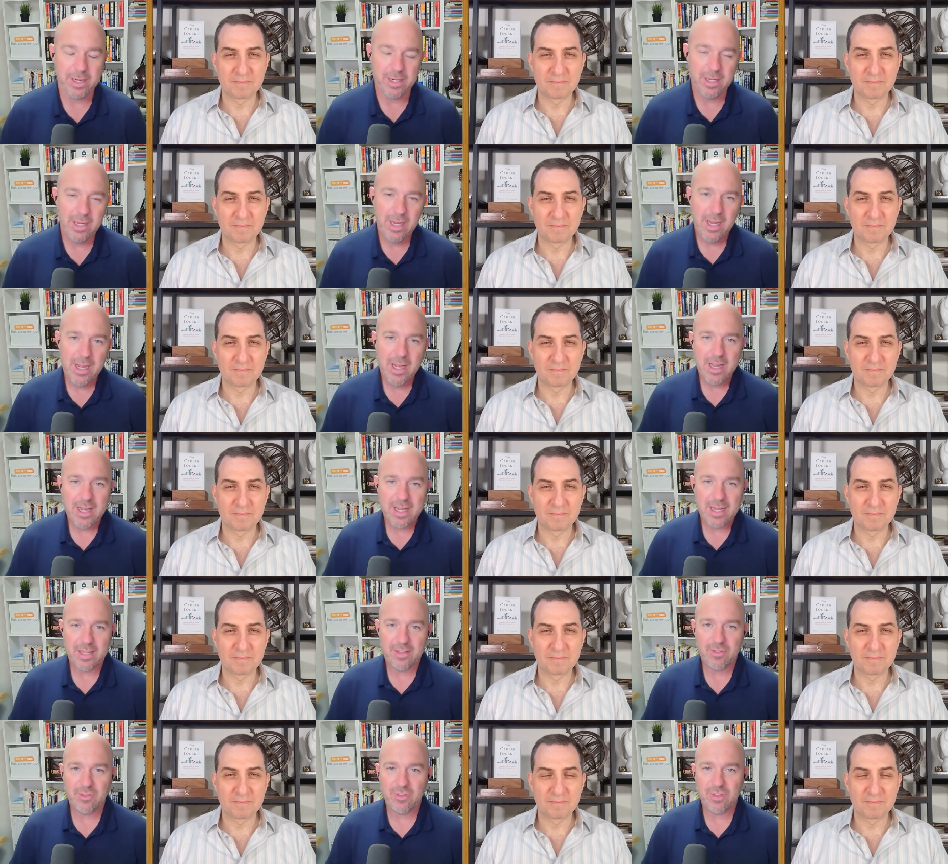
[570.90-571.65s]
Speaker 1: and
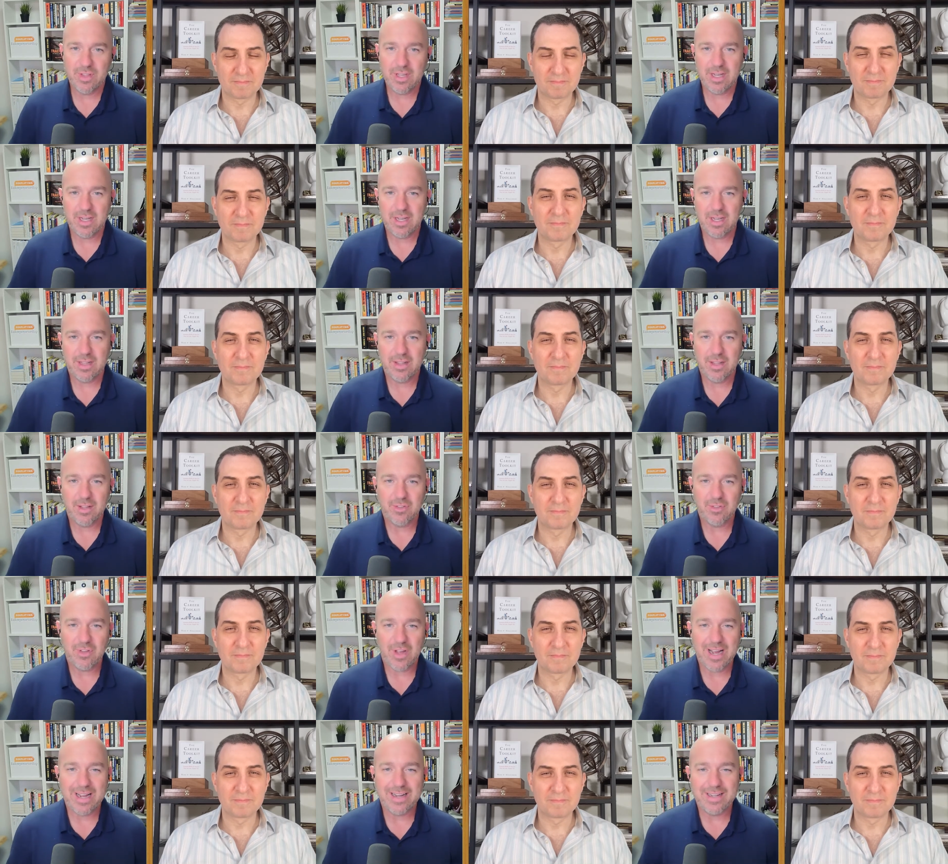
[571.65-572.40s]
it's the
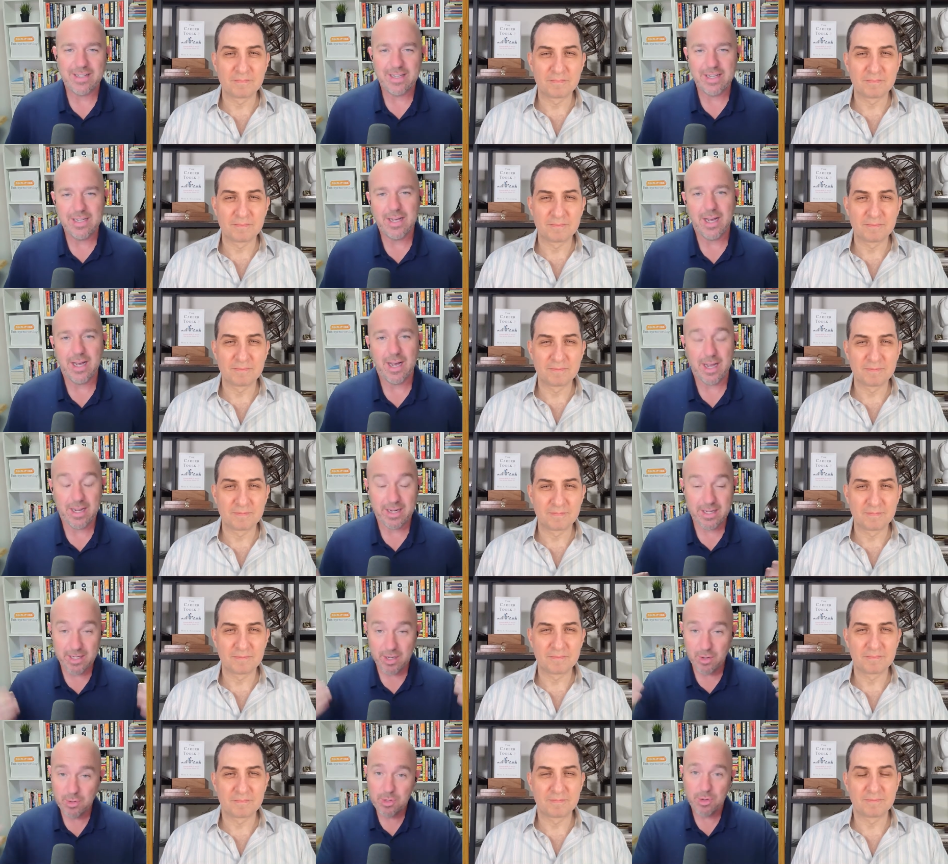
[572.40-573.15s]
this idea,
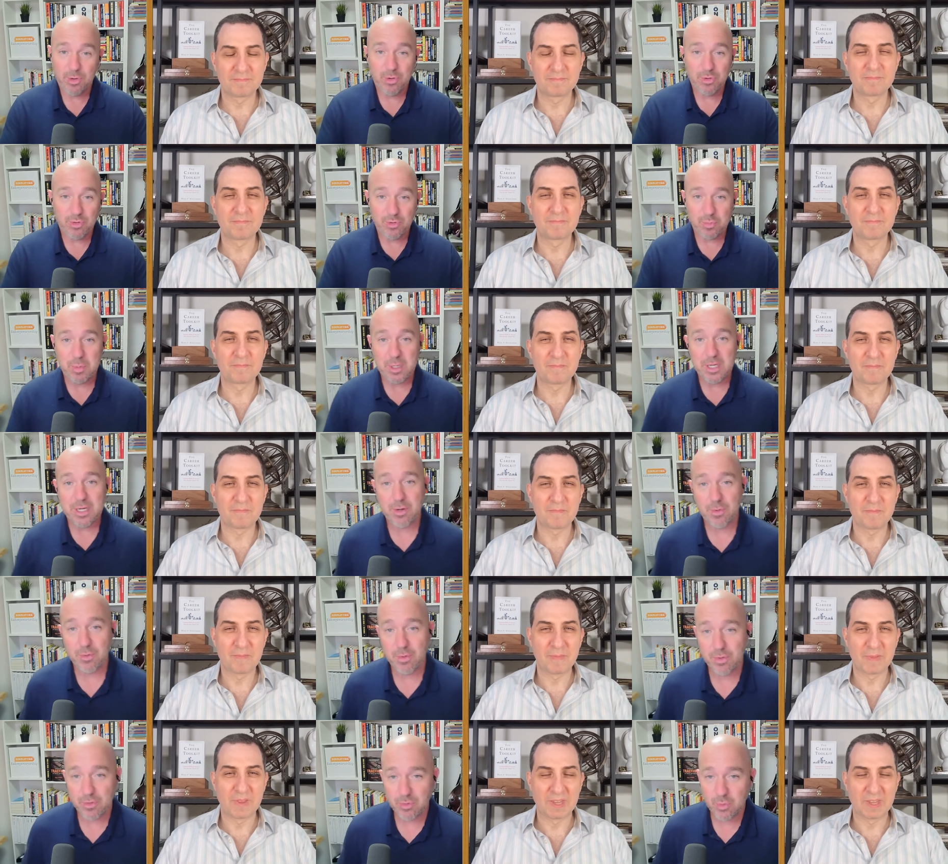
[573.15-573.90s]
and I know you're a
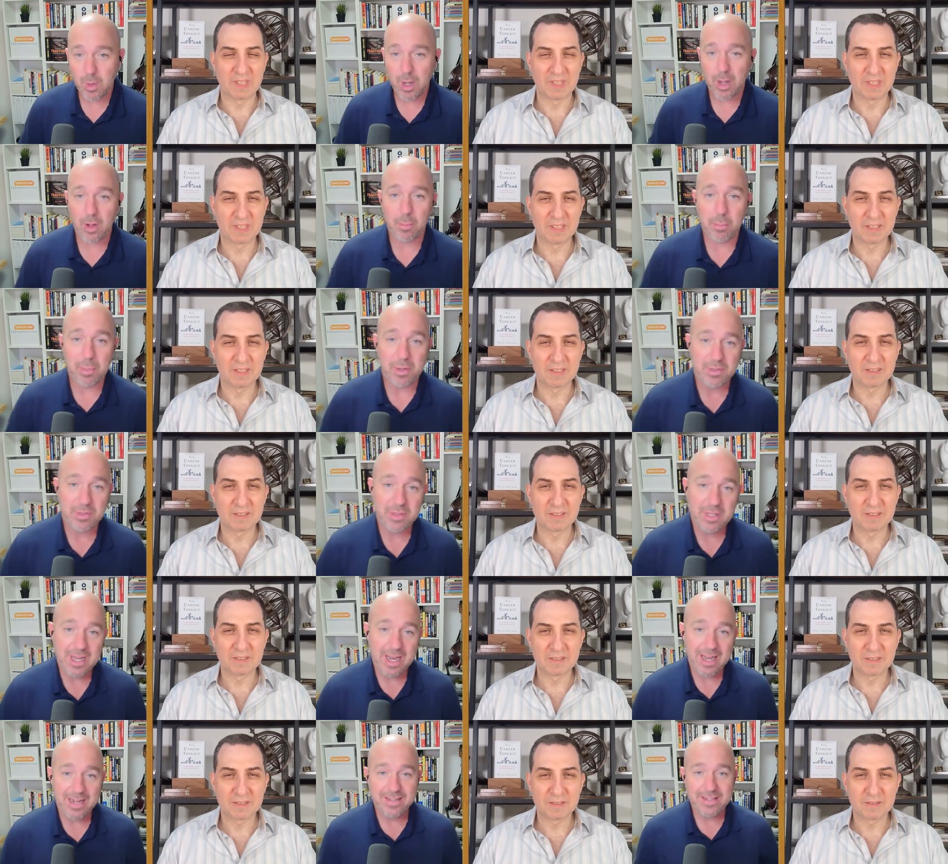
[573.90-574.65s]
speaker as well, but
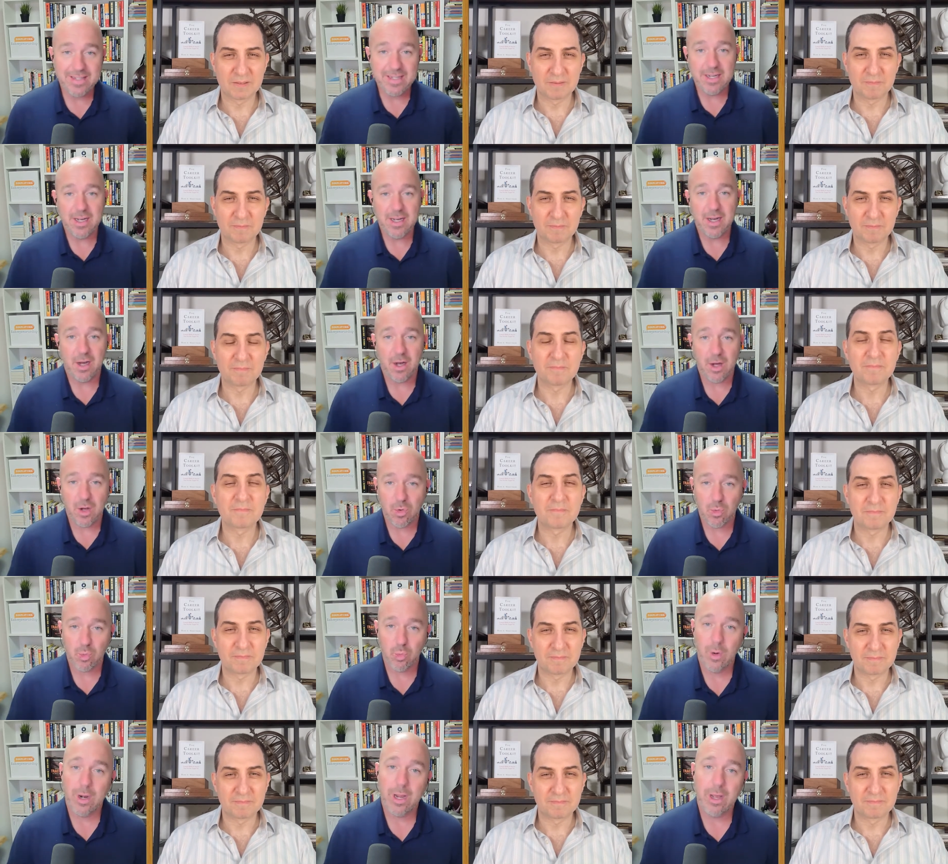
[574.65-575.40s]
the idea
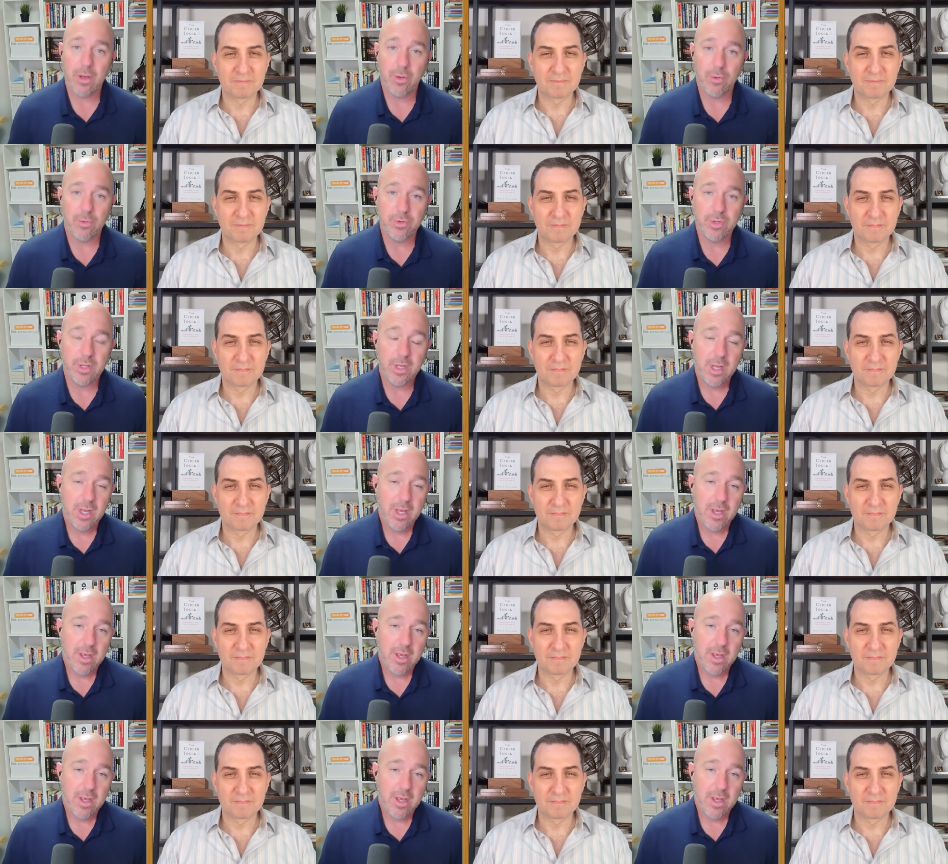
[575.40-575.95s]
around